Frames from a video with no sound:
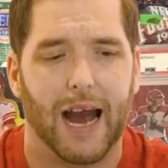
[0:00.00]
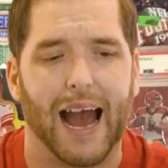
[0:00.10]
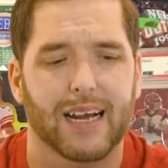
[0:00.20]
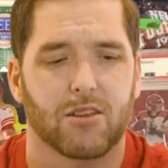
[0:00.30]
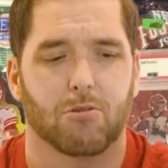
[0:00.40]

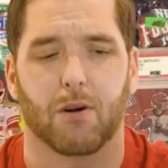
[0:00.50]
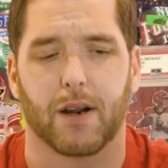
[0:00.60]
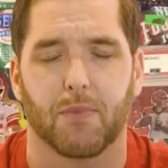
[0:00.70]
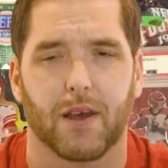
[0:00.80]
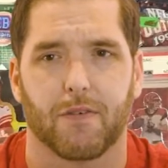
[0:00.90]
I could throw it
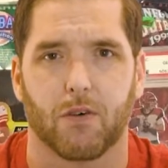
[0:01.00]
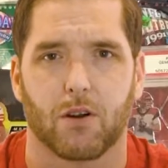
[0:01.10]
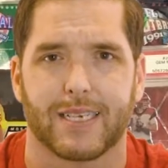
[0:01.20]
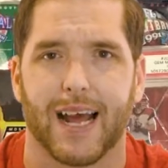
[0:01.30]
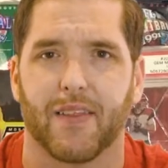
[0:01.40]
up there for
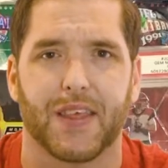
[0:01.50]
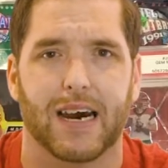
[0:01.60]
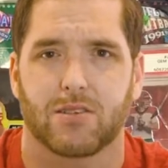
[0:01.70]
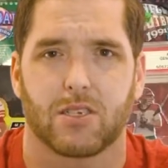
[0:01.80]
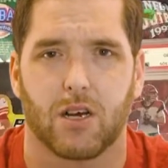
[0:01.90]

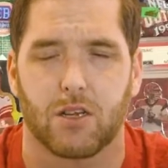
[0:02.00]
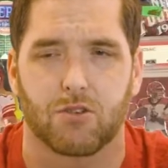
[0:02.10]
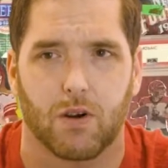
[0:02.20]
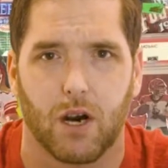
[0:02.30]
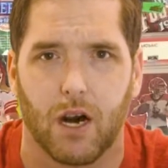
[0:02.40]

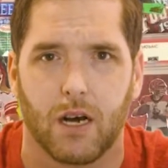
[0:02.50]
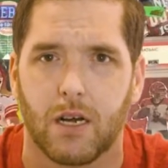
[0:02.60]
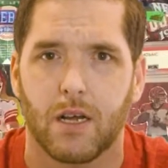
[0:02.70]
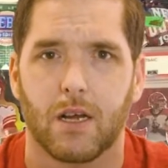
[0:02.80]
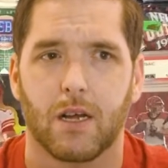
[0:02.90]
$10,000
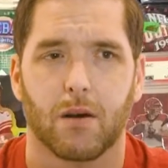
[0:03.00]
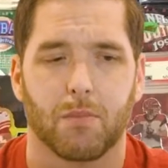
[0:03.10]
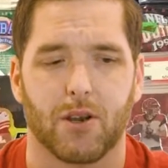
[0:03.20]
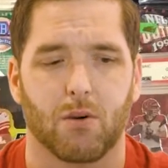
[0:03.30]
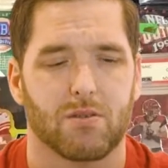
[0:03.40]
raw,
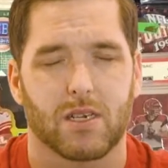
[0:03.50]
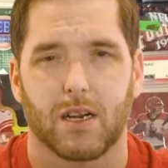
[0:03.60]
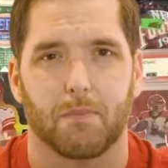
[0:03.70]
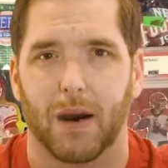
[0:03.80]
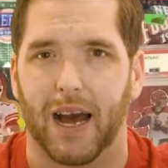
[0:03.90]
but no one's
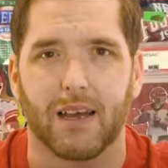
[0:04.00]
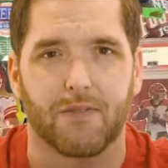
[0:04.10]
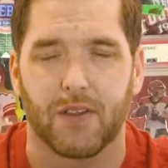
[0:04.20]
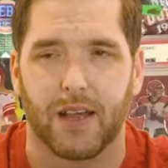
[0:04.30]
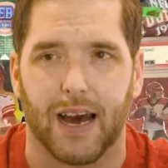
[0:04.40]
gonna buy
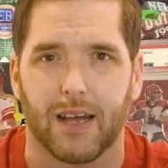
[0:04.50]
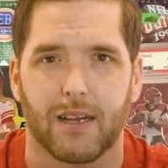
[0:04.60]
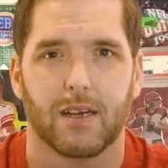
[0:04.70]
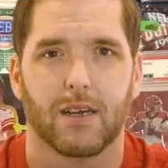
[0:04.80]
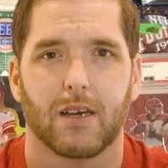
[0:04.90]
it for
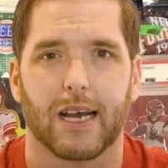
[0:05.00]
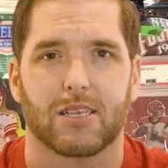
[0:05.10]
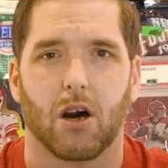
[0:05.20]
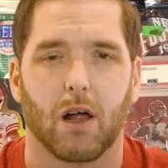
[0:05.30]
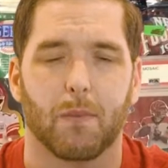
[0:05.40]
that.
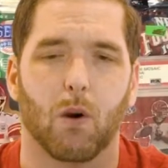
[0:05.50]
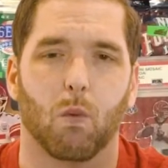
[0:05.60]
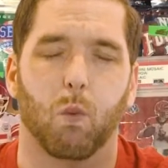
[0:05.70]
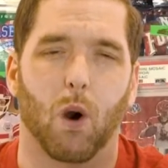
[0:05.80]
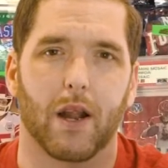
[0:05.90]
It's all
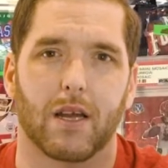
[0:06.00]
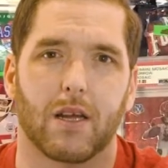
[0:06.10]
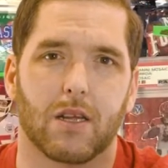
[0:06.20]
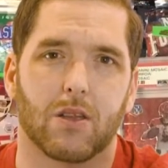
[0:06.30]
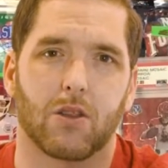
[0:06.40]
about
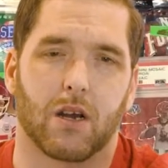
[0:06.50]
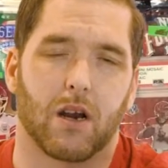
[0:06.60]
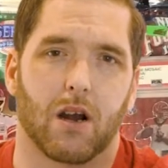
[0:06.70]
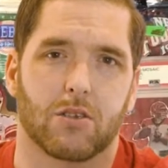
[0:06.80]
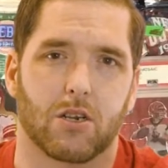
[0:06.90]
what the
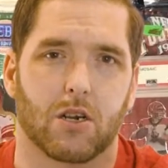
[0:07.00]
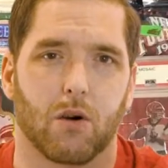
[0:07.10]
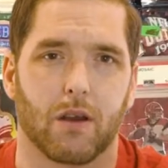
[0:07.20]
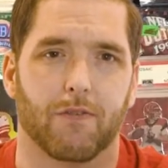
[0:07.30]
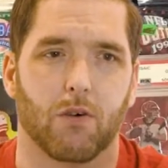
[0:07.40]
cards are
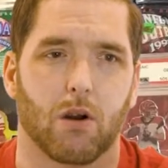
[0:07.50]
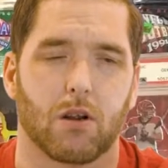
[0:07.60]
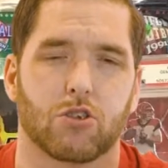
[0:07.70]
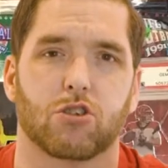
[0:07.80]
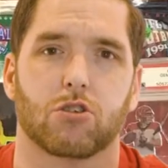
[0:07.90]
going
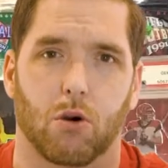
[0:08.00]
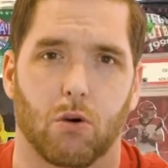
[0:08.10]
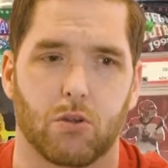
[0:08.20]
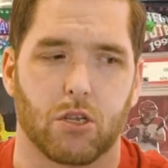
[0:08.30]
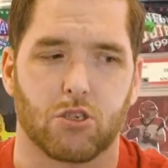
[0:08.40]
for
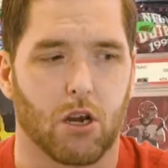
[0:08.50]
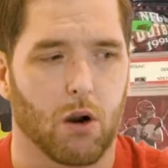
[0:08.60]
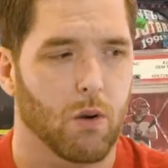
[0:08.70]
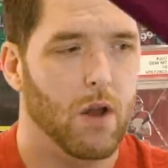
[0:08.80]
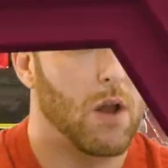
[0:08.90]
sold. So